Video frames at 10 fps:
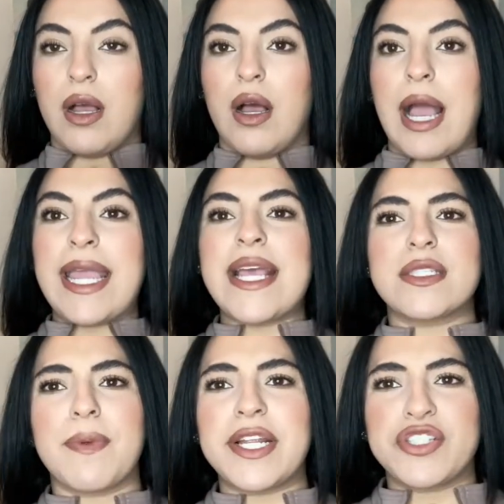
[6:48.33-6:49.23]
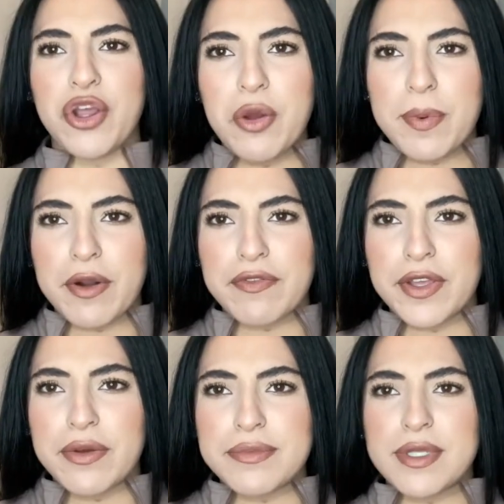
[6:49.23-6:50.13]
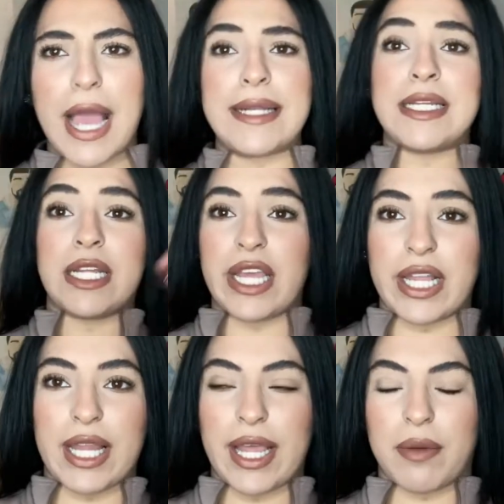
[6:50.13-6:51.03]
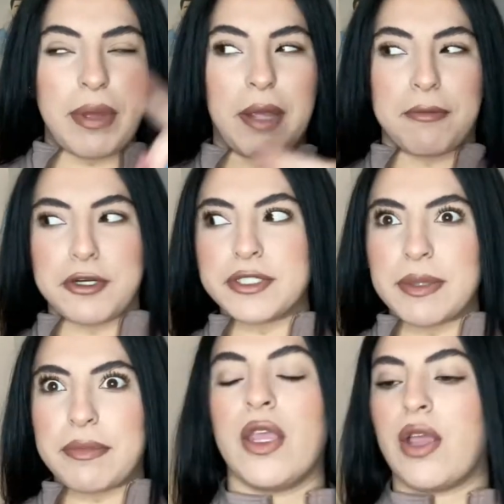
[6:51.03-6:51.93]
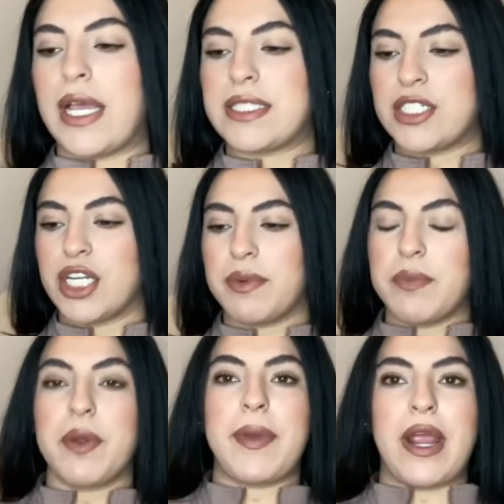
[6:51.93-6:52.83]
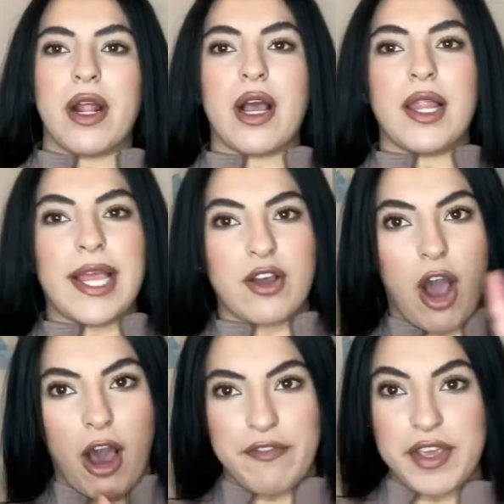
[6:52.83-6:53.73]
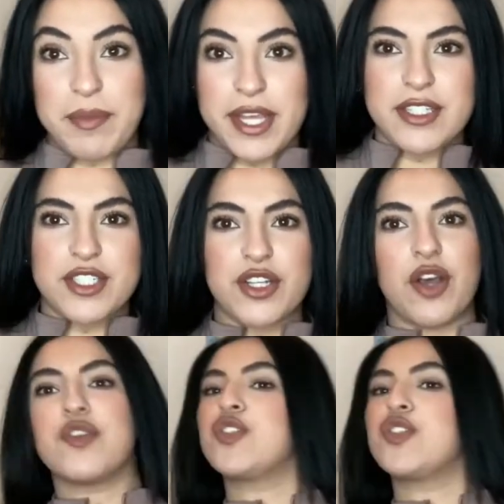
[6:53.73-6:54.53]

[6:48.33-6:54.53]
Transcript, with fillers: I can't spray two perfumes. I need to get like a paper or something. Guys, I should have been prepared and got like coffee beans, you know, so